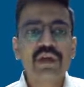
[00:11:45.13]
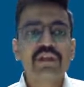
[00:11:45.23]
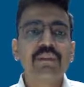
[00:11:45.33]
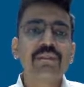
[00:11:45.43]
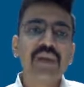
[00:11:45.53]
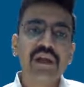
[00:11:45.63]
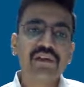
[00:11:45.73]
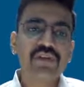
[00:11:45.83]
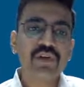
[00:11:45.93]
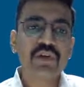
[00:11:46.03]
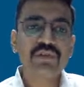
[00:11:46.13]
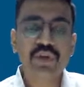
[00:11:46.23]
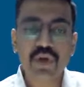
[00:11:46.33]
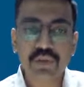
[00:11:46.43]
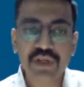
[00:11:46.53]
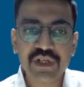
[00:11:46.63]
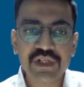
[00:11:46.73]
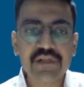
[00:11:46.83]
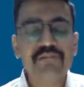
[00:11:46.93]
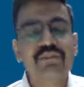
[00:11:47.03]
the price of the
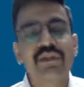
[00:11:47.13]
commodity,